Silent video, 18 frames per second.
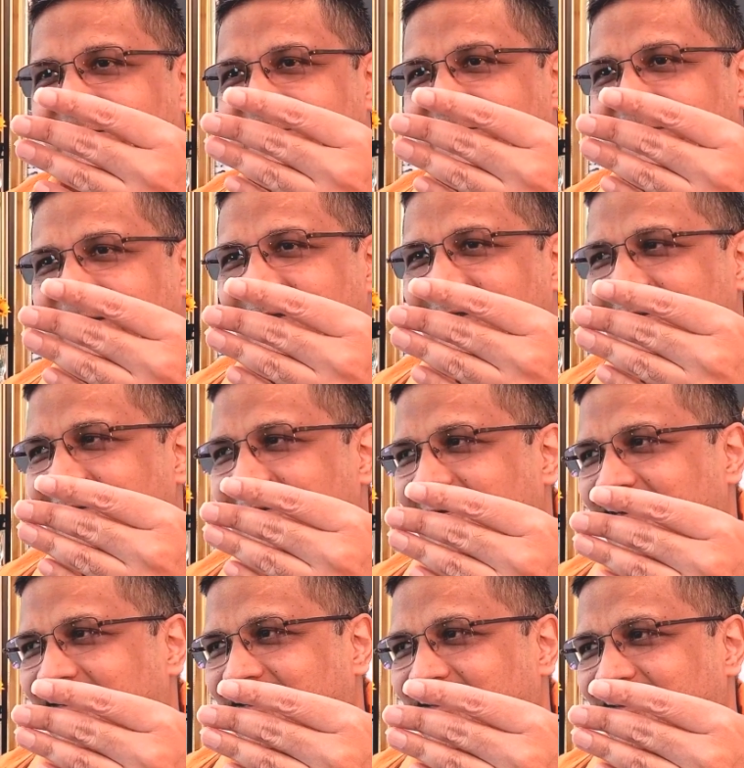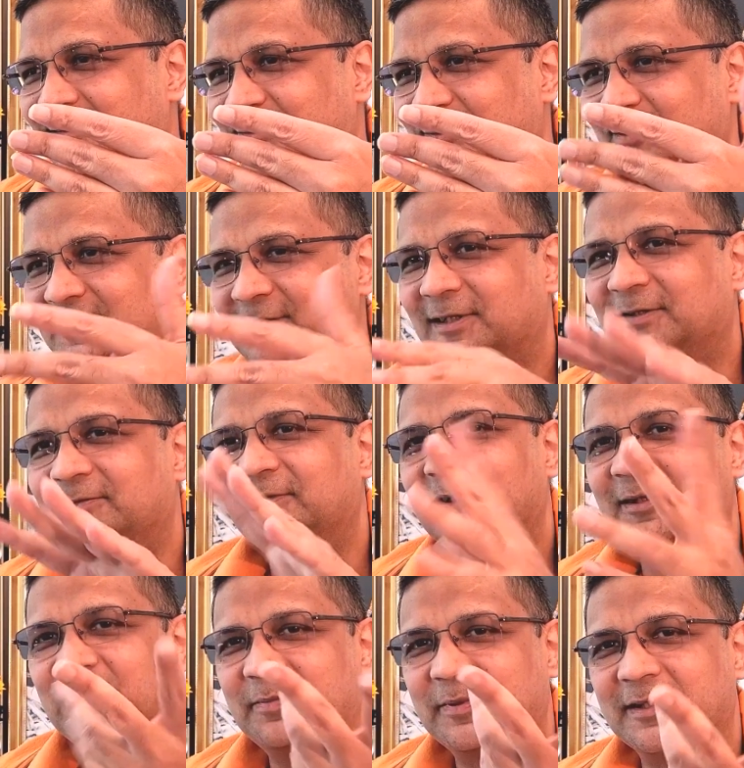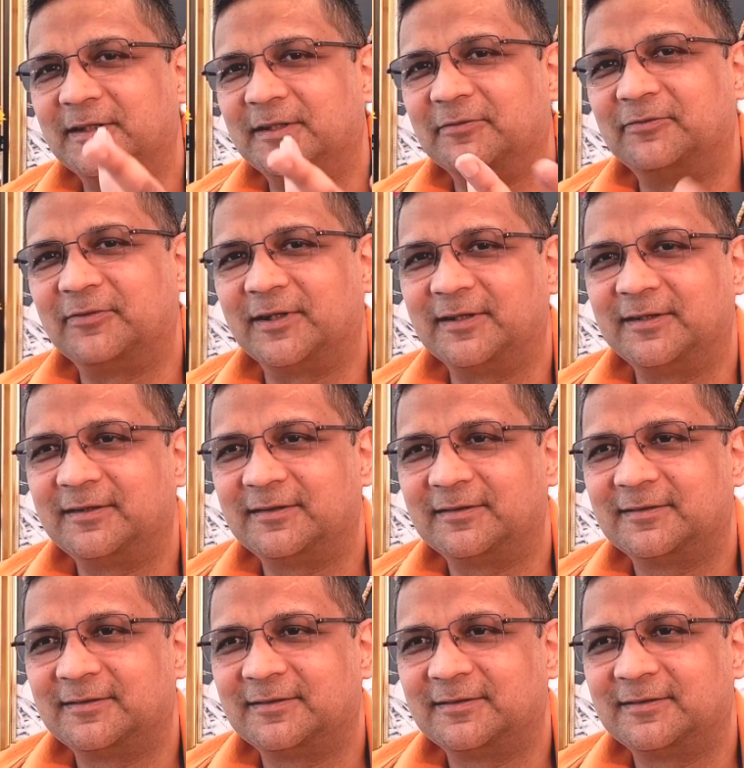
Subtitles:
is there. So the sun will appear different.